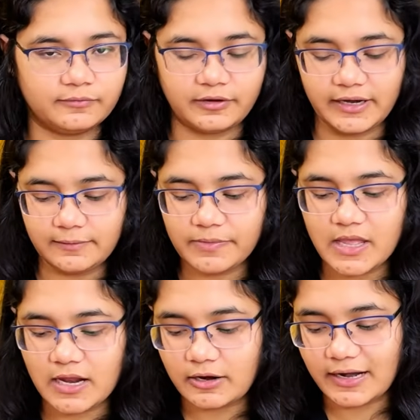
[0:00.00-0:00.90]
right?
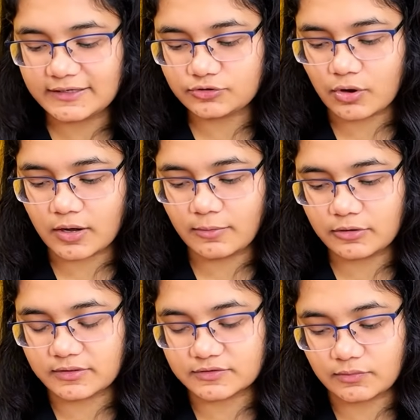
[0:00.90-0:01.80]
Now let's talk
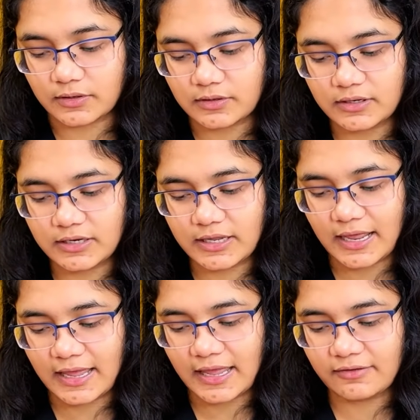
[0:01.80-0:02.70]
about this one. Here
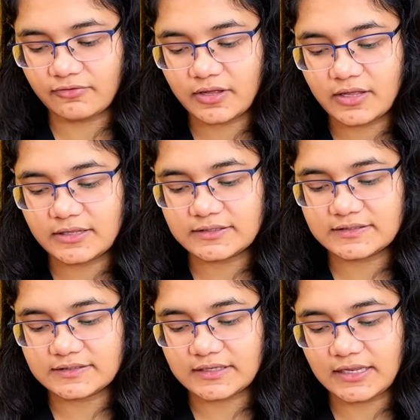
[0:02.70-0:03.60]
I have
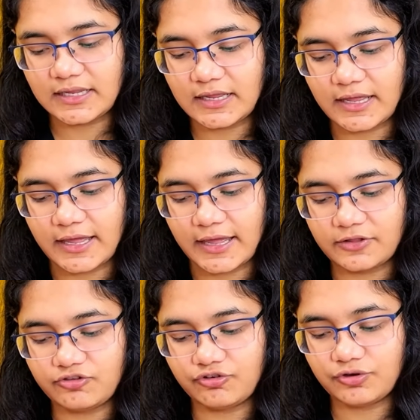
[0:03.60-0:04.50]

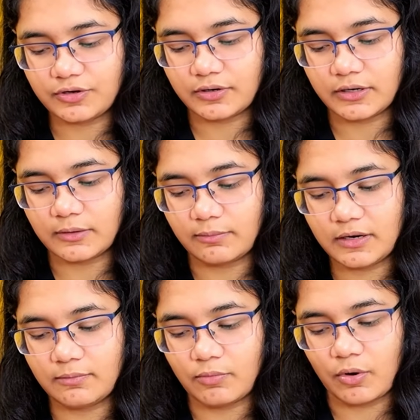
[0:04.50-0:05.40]
CH
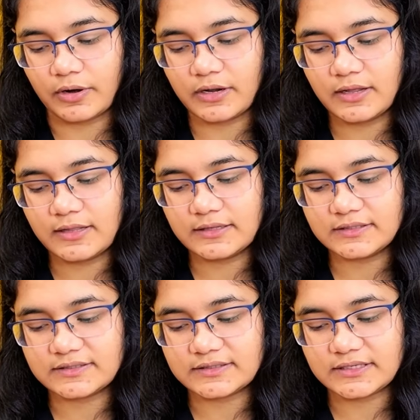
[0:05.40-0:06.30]
double bond
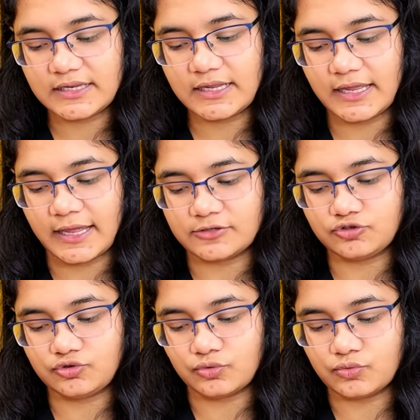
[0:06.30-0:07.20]

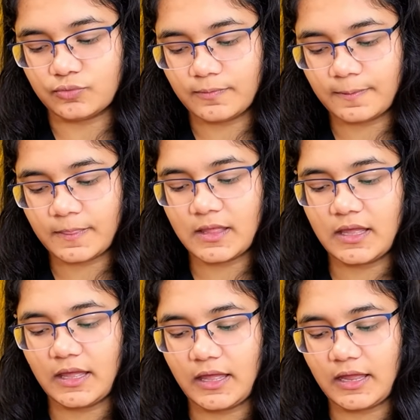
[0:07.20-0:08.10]
CH2,
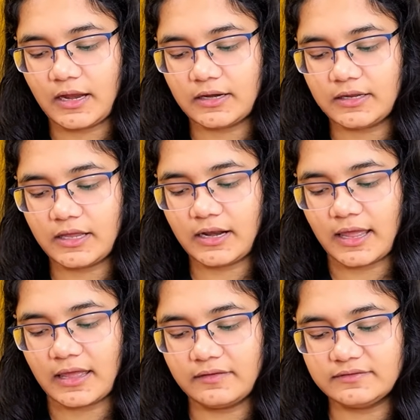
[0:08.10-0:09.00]
and here I
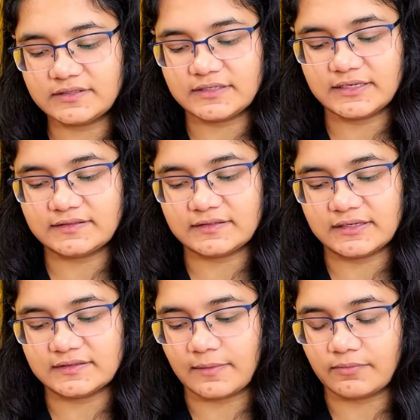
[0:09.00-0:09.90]
have
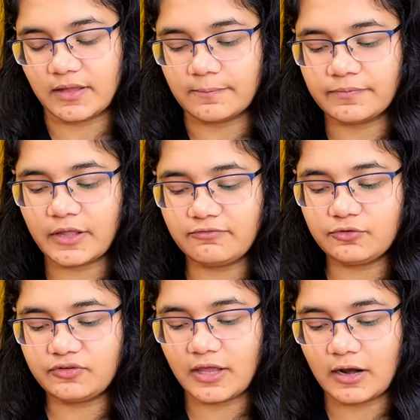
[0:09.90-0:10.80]
CC something. Now if you
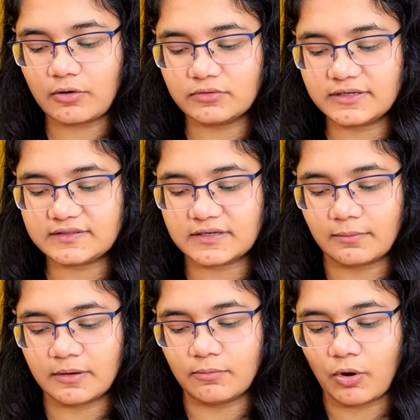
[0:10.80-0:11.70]
see around this
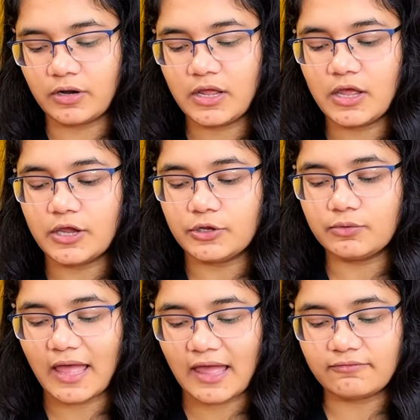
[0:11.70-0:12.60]
double bond, you
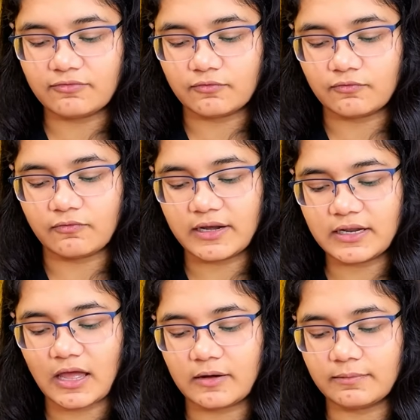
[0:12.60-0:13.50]
have 1
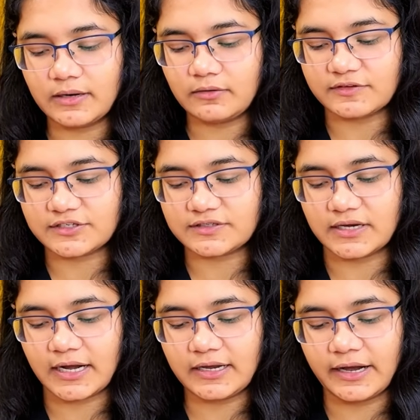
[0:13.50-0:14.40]
carbon which is
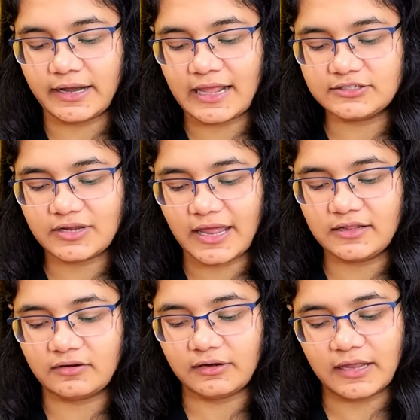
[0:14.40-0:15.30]
directly attached
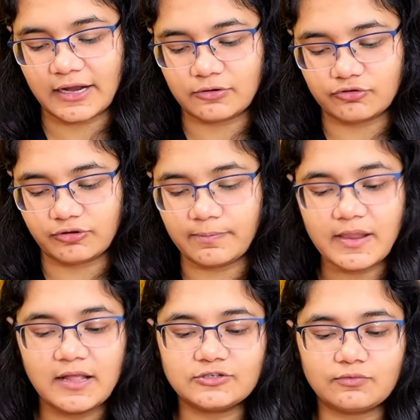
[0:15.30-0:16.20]
and 3 hydrogen.
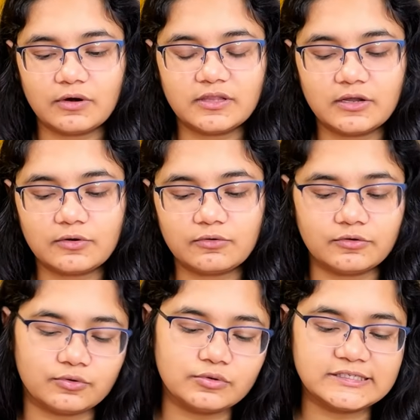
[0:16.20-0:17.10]
So what the
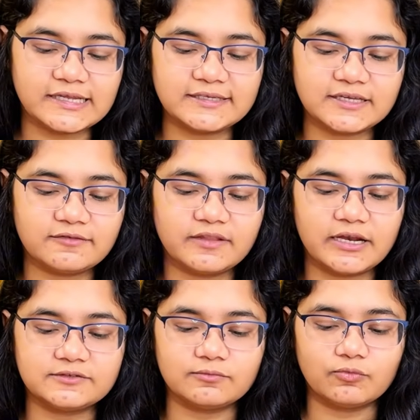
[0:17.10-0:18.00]
rule says, if there
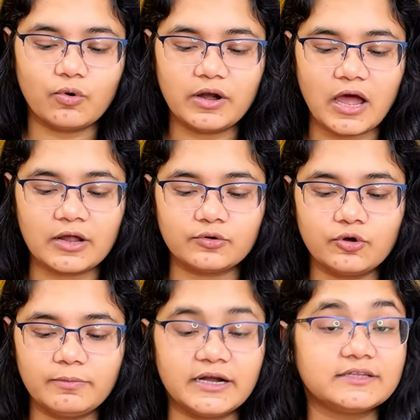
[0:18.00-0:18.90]
is more R
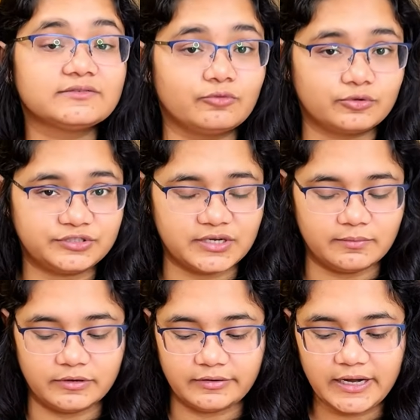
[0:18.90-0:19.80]
group, it is more
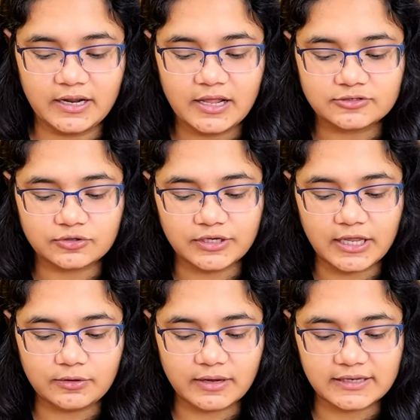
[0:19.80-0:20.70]
stable, right? So here
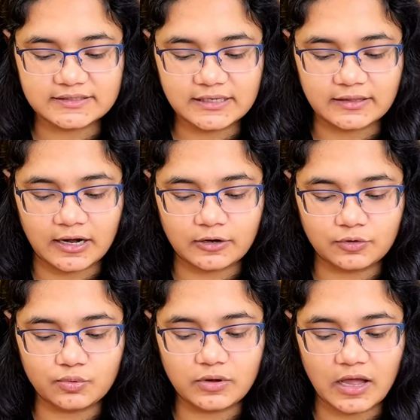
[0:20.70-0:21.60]
you can see there are
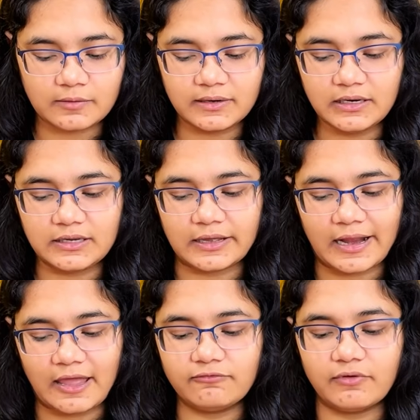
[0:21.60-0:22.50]
2 carbon, here I
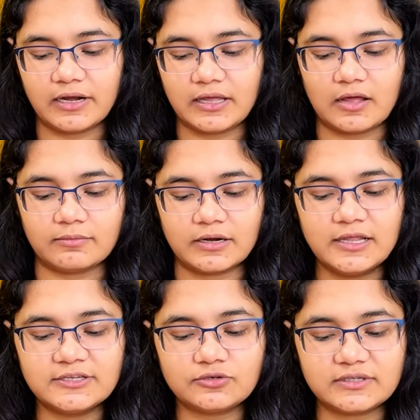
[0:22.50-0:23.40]
have 1 carbon.
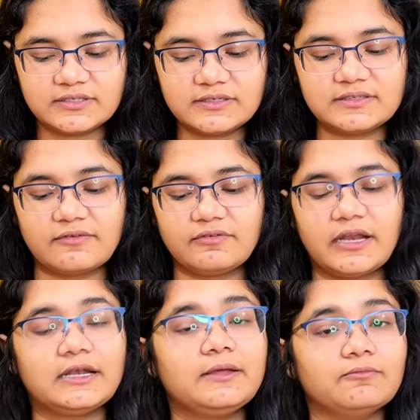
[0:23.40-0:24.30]
So this is
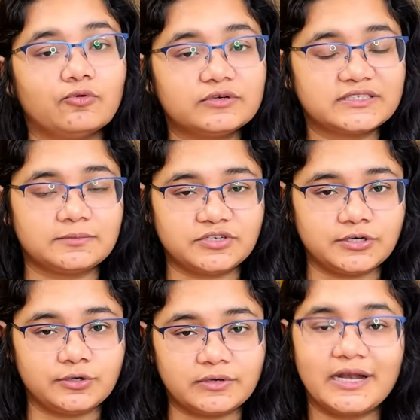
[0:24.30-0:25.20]
definitely more
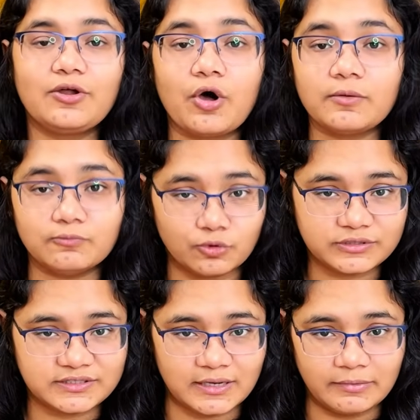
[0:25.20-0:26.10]
substituted or more
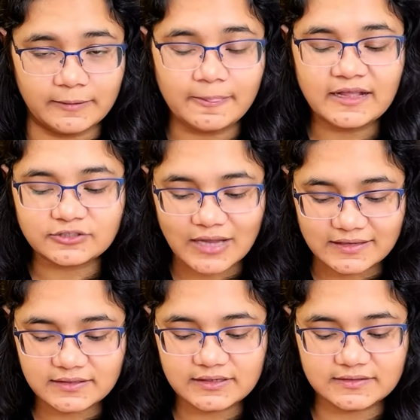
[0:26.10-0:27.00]
stable. So
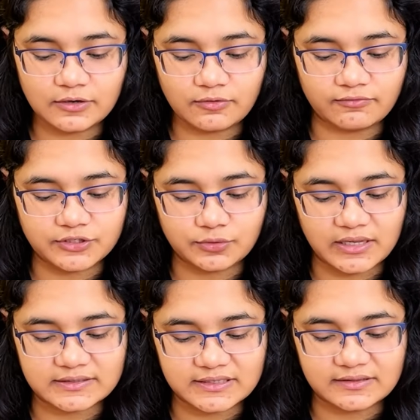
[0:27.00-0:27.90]
as a result of which you
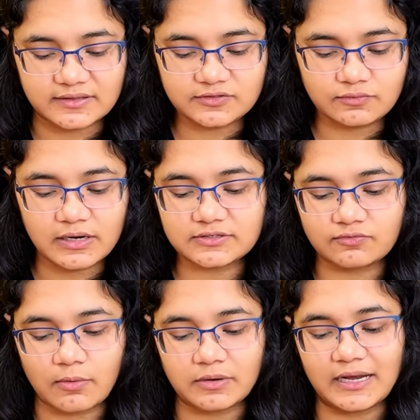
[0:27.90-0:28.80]
can see this one is
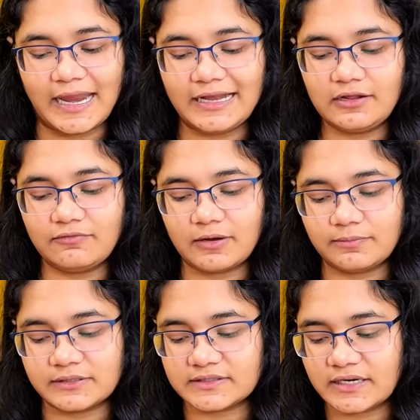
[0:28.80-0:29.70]
formed in
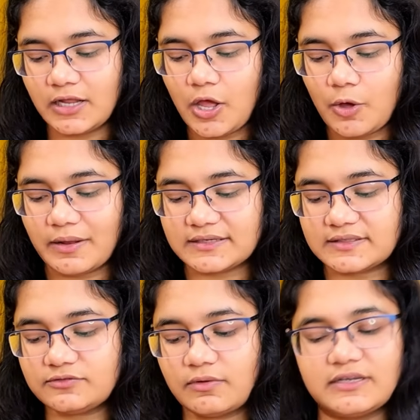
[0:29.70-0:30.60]
81%, whereas
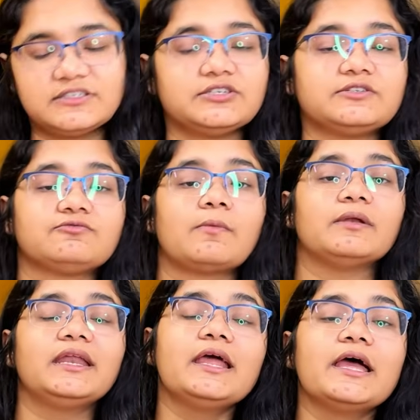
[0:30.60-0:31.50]
this one is just formed
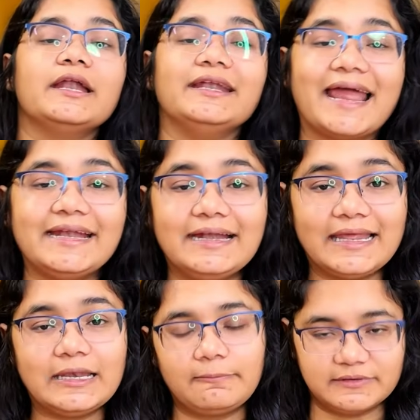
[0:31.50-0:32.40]
in
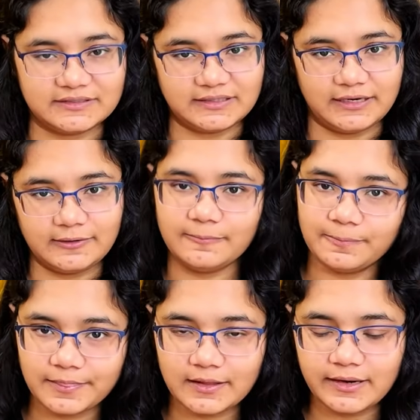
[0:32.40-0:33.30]
19%.
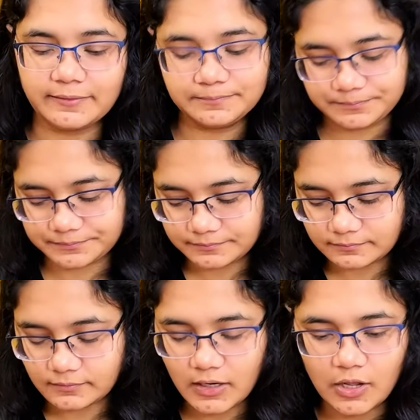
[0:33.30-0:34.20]
Clear?
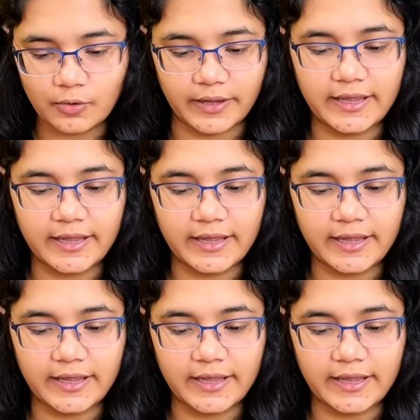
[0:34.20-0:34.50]
Okay.